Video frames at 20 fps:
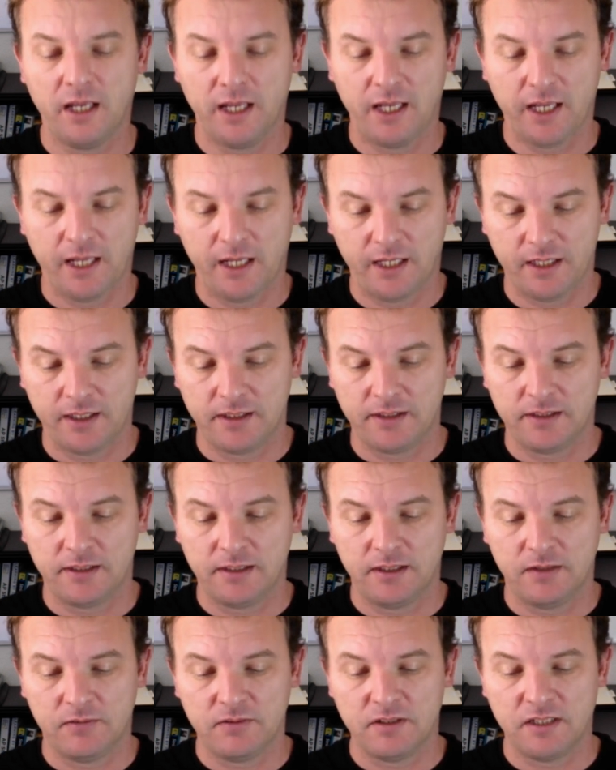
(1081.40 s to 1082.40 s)
And
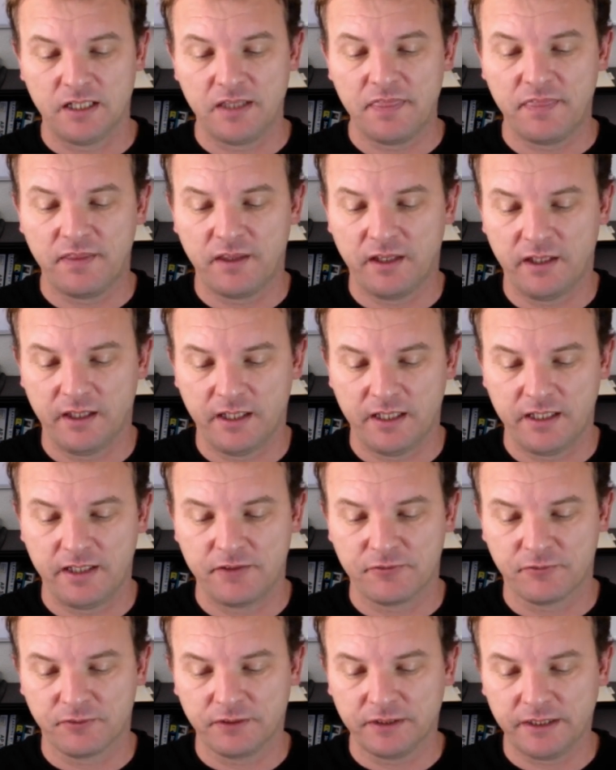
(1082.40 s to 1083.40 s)
nothing. It
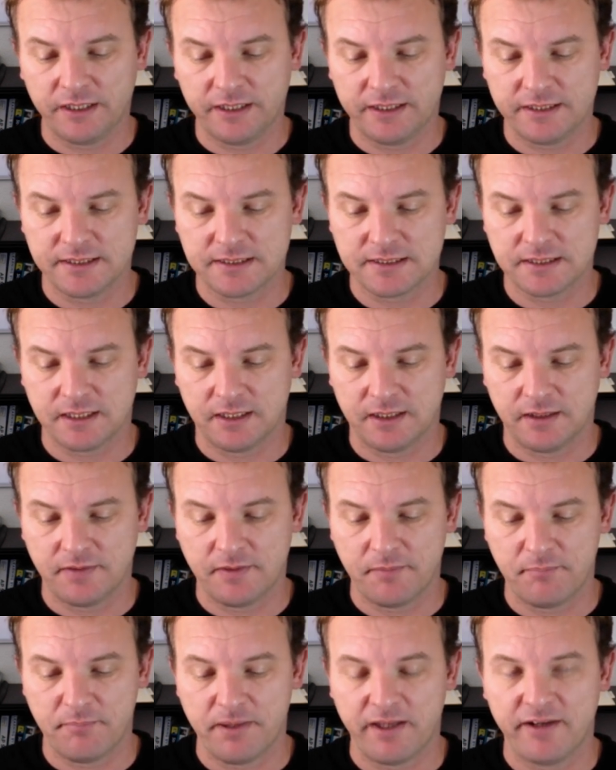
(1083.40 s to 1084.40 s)
really is
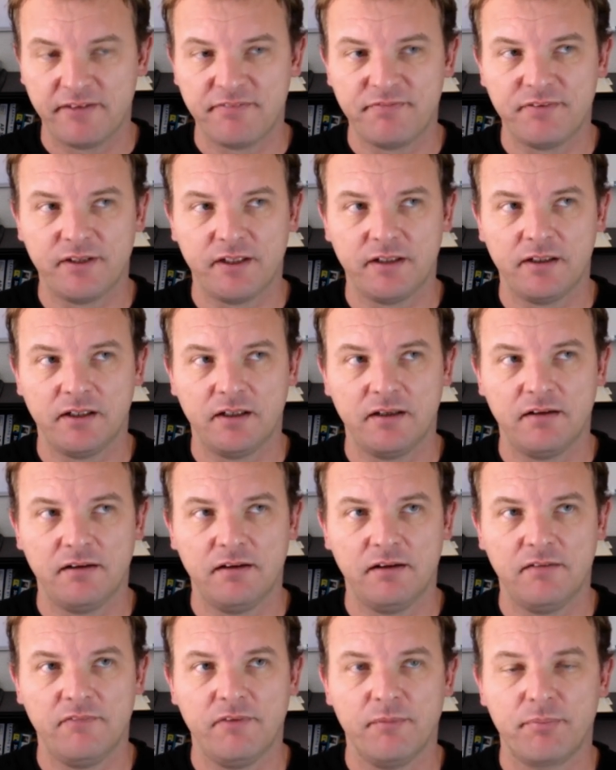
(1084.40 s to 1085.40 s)
the benefit
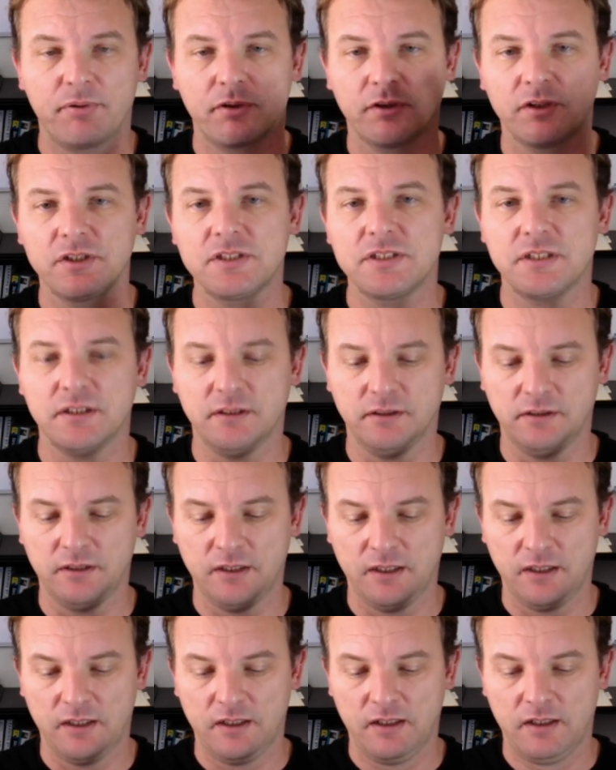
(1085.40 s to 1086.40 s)
of the person
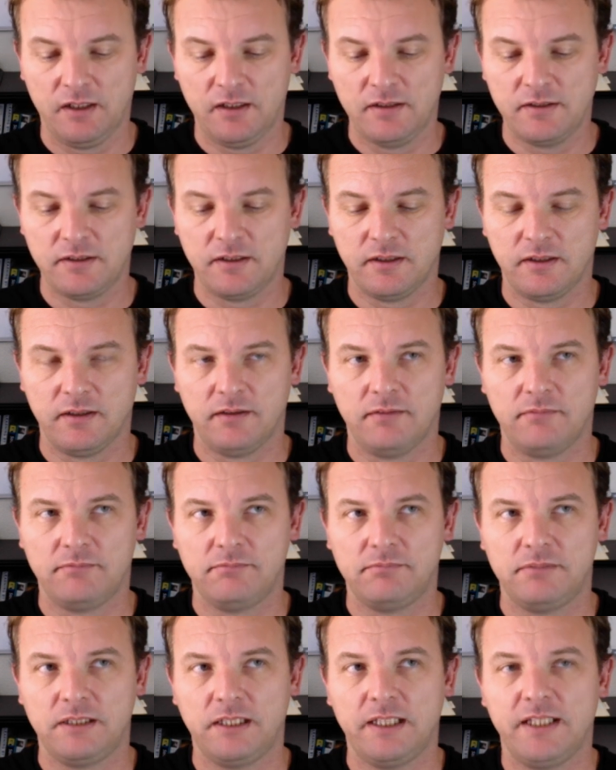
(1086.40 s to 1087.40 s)
to
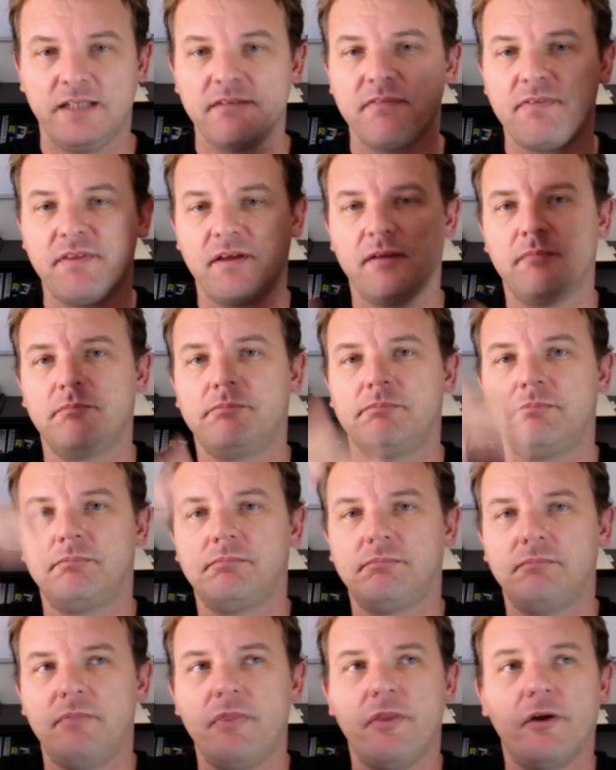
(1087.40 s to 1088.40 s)
give them
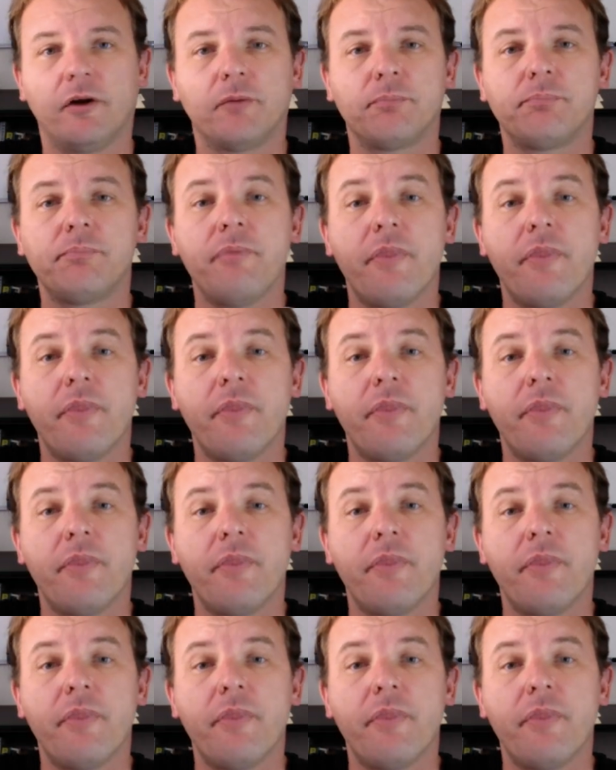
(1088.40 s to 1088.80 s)
their